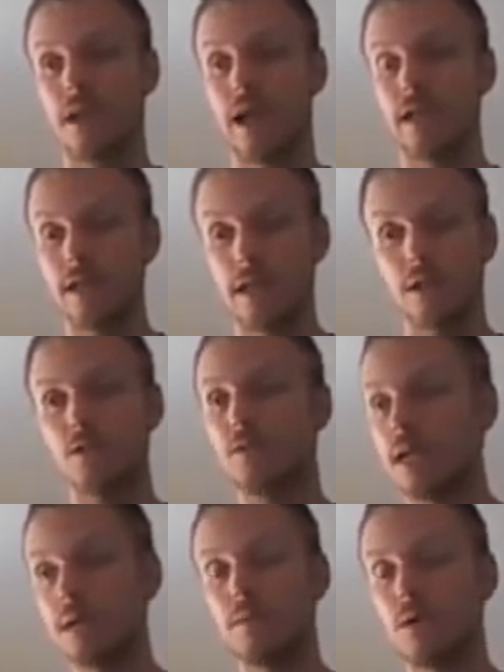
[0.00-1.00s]
And then you've
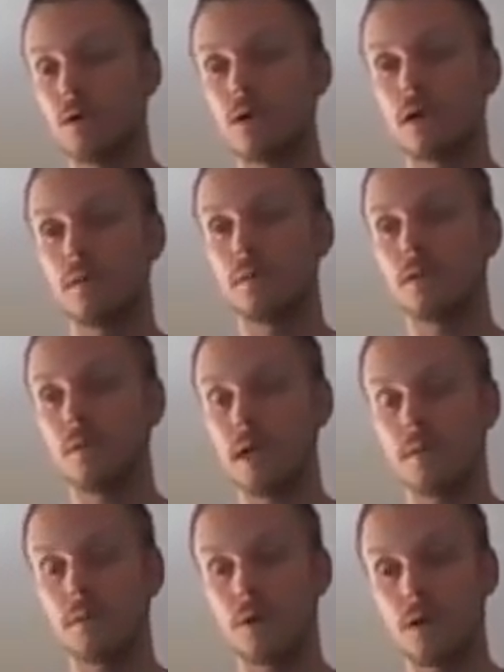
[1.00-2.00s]
made a program. You've made
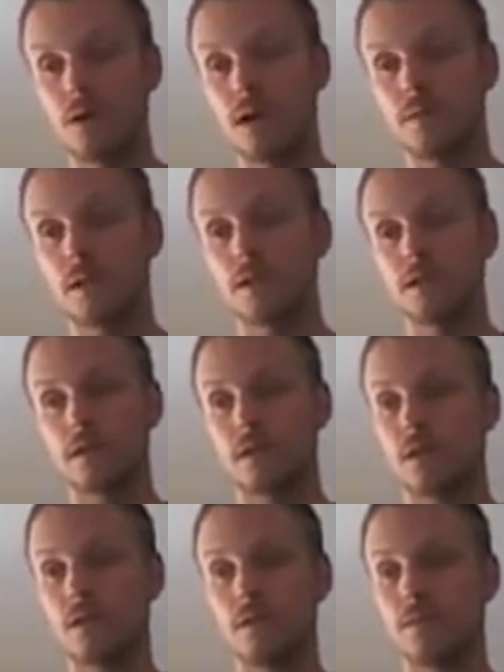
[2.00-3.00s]
a program that's
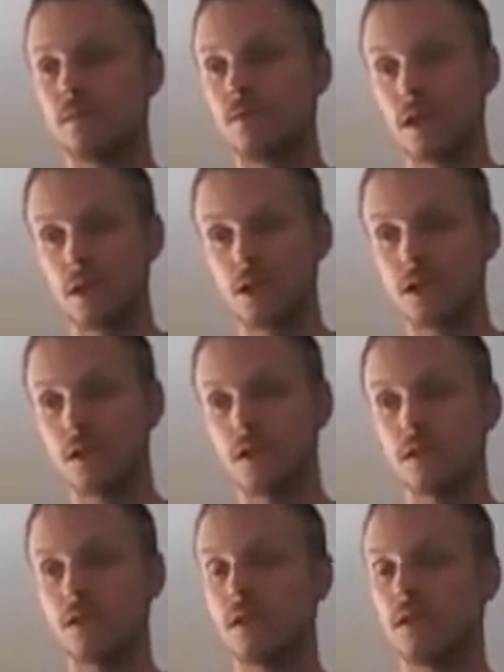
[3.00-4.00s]
functional,